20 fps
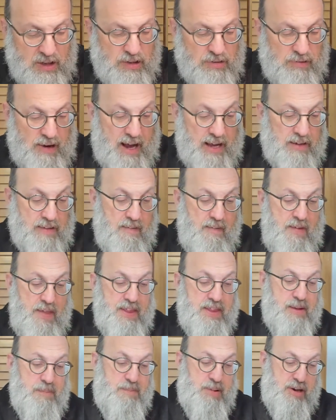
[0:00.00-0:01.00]
the Rab.
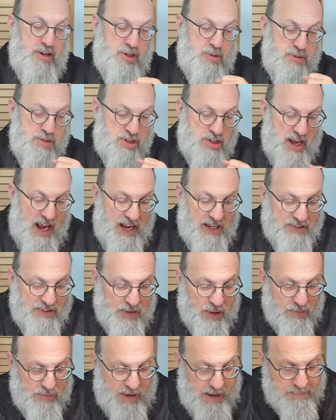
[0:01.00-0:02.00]
The Pirish Mishnayis
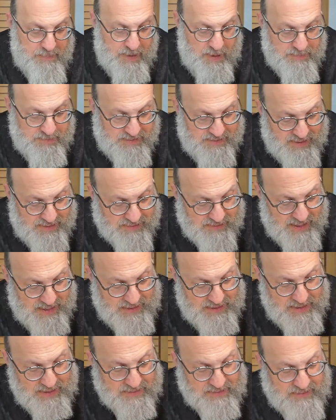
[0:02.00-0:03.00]
la'Rambam says
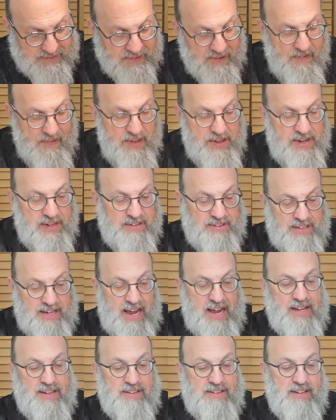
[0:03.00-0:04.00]
like this. He
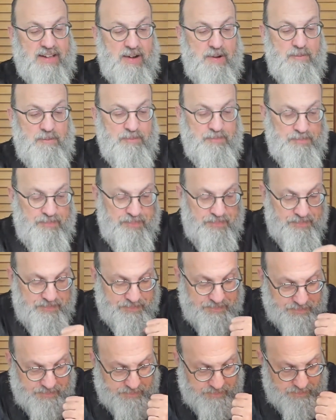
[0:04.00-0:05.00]
says,
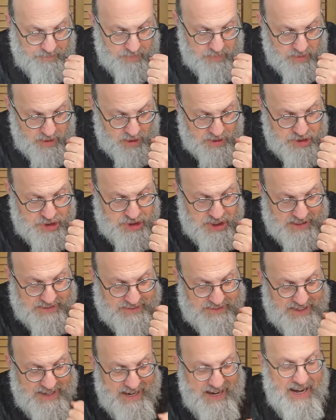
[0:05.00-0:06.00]

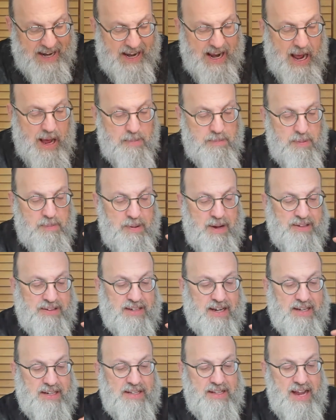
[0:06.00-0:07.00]
Shetiyeh b'beis
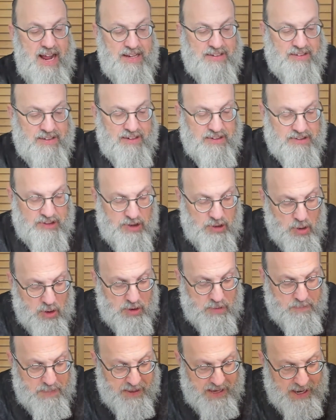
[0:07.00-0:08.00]
ha'knesses
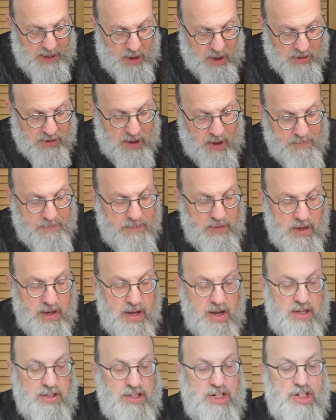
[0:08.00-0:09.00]
yud b'nei adam.
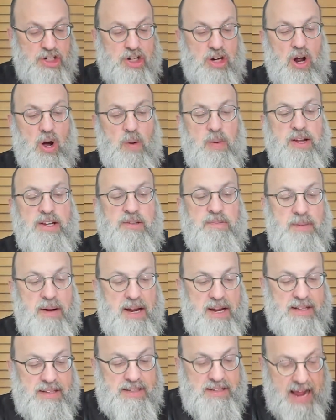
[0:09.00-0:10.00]
There should always
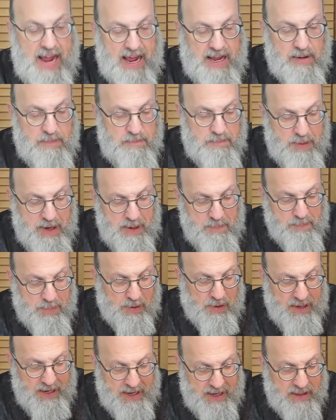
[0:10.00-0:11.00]
be ten
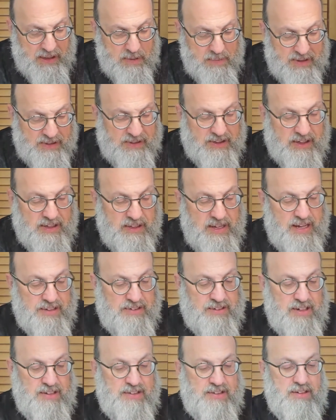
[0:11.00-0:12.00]
people in the Beis
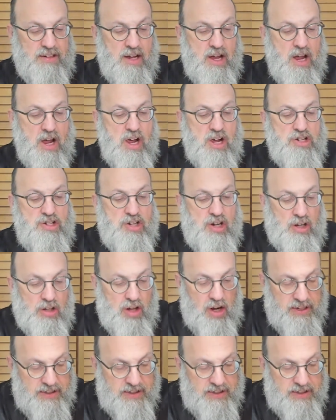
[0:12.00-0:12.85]
HaKnesses shum